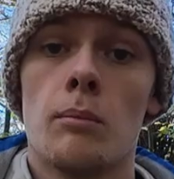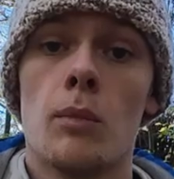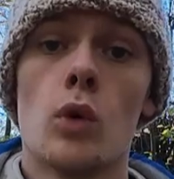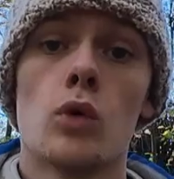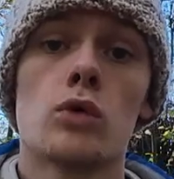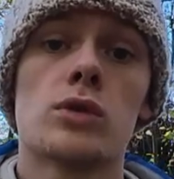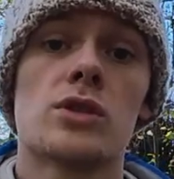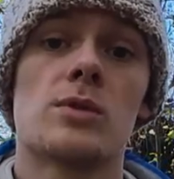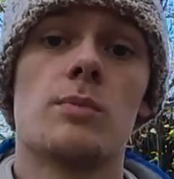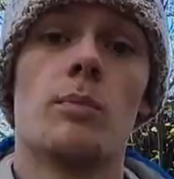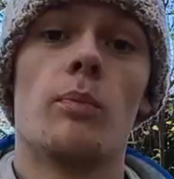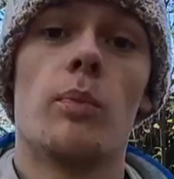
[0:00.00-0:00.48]

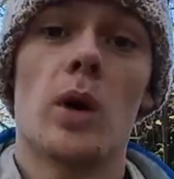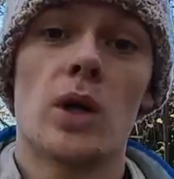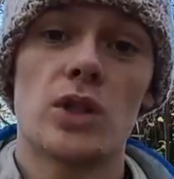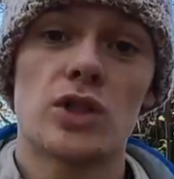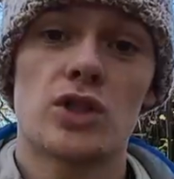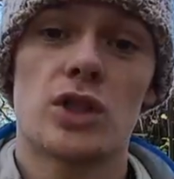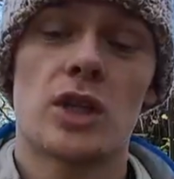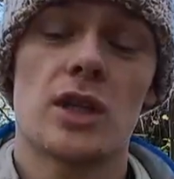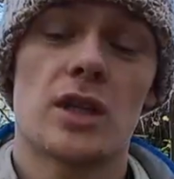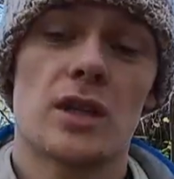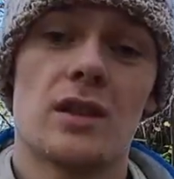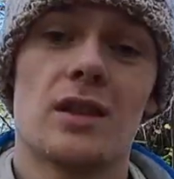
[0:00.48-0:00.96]
Most
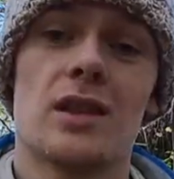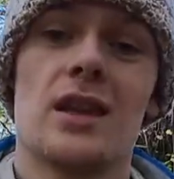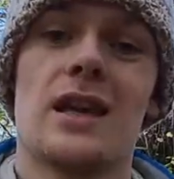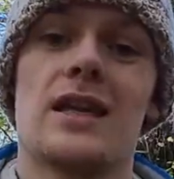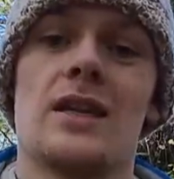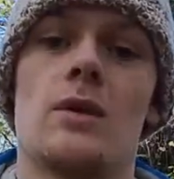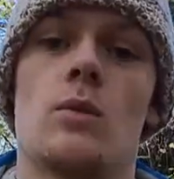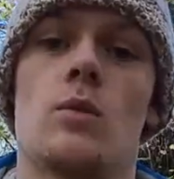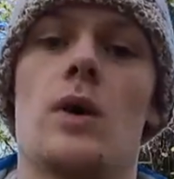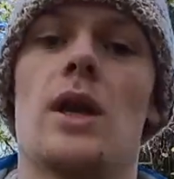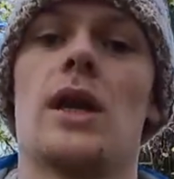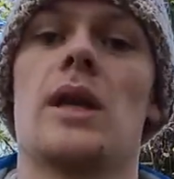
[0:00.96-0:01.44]
budget
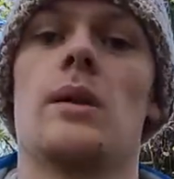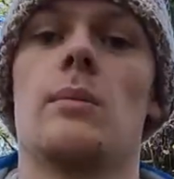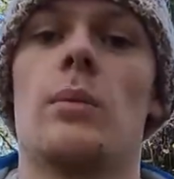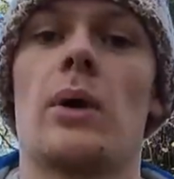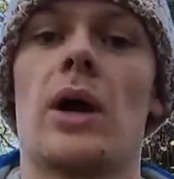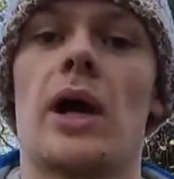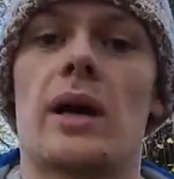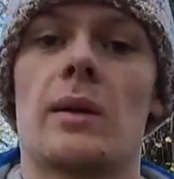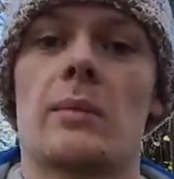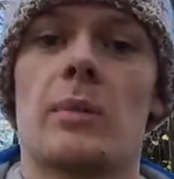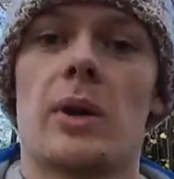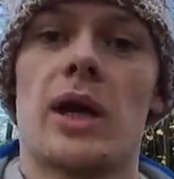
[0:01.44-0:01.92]
lightweight
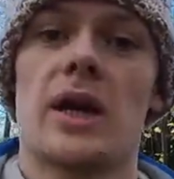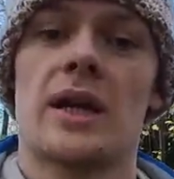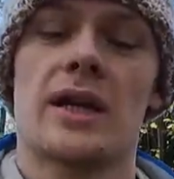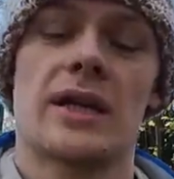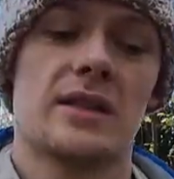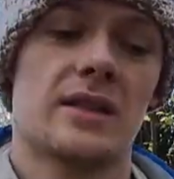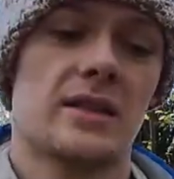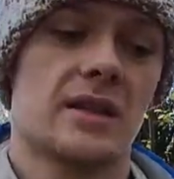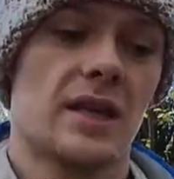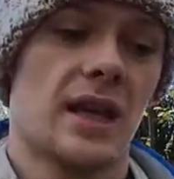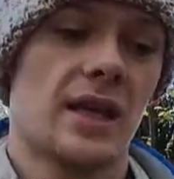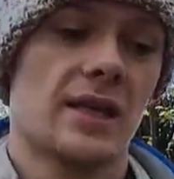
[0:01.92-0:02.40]

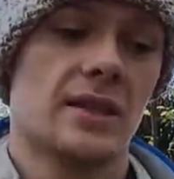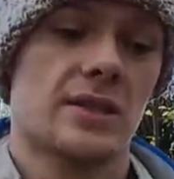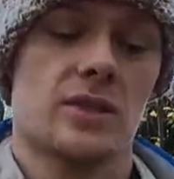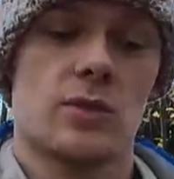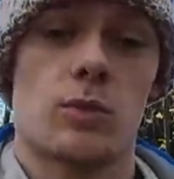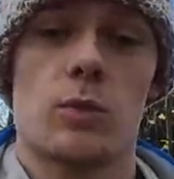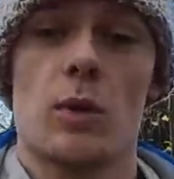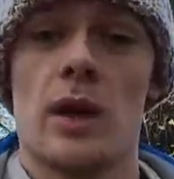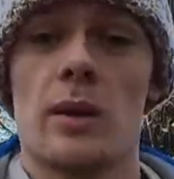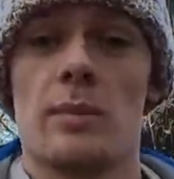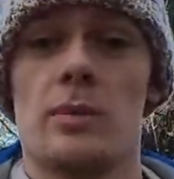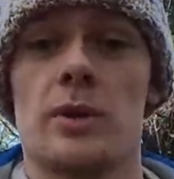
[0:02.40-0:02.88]
backpacking
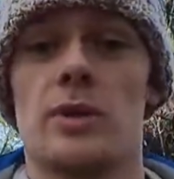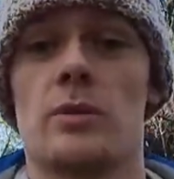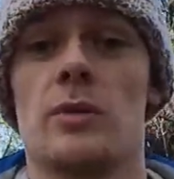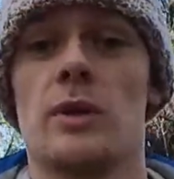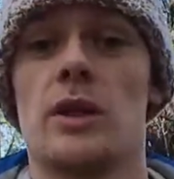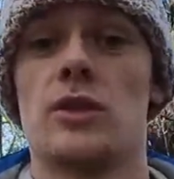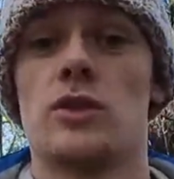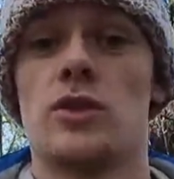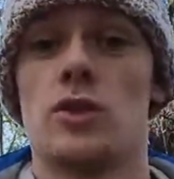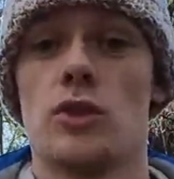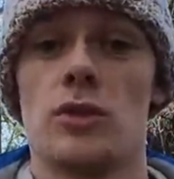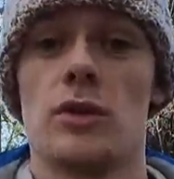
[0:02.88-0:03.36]
tents weigh
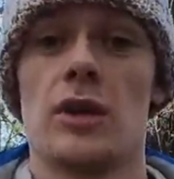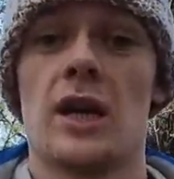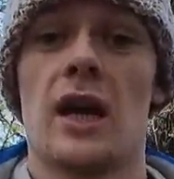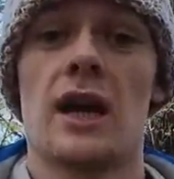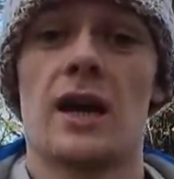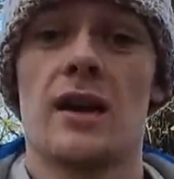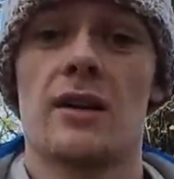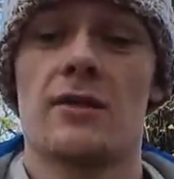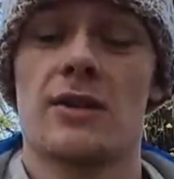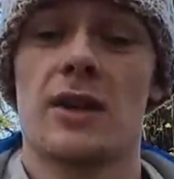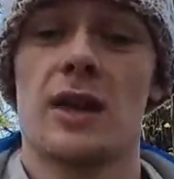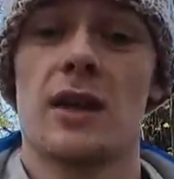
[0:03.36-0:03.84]
between
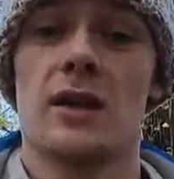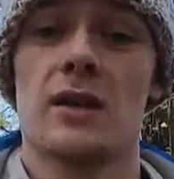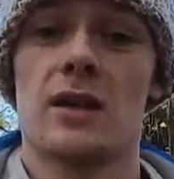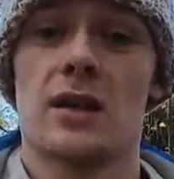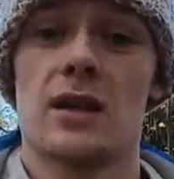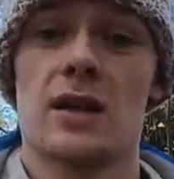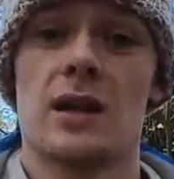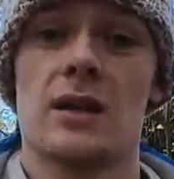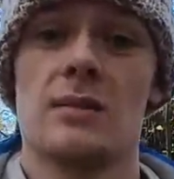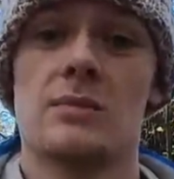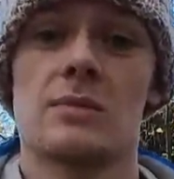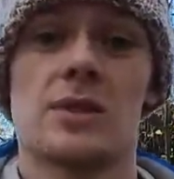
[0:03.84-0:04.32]
2.5
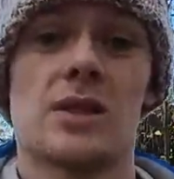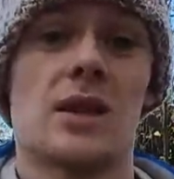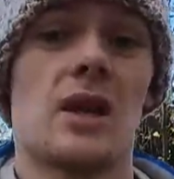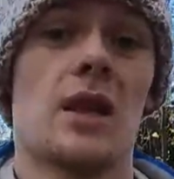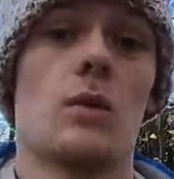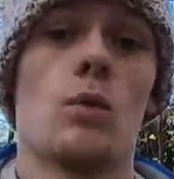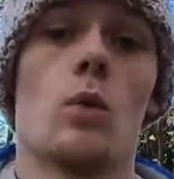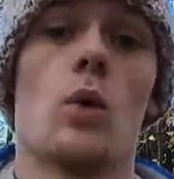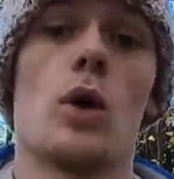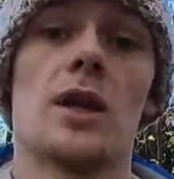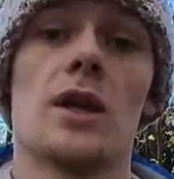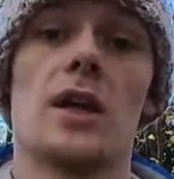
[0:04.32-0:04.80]
kilograms
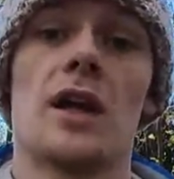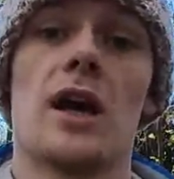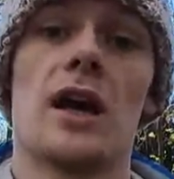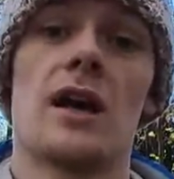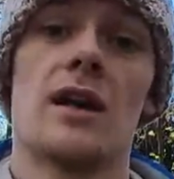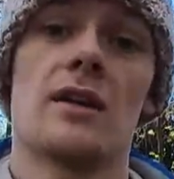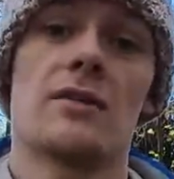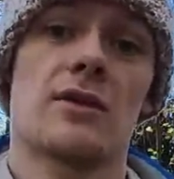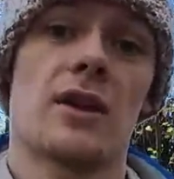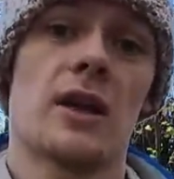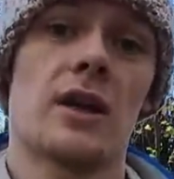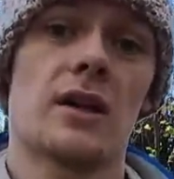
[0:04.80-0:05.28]
and
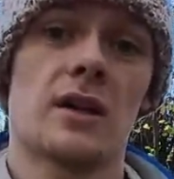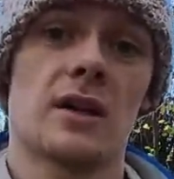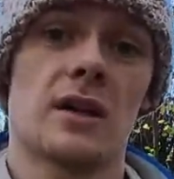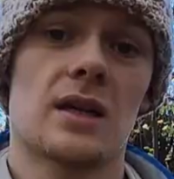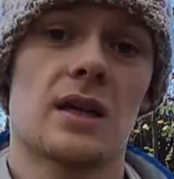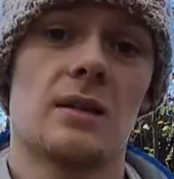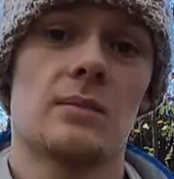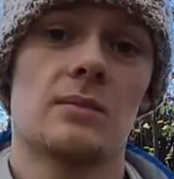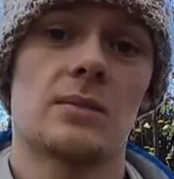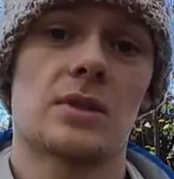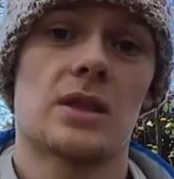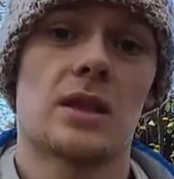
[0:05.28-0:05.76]
1.5
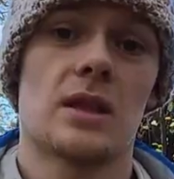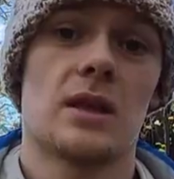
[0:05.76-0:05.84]
kilograms.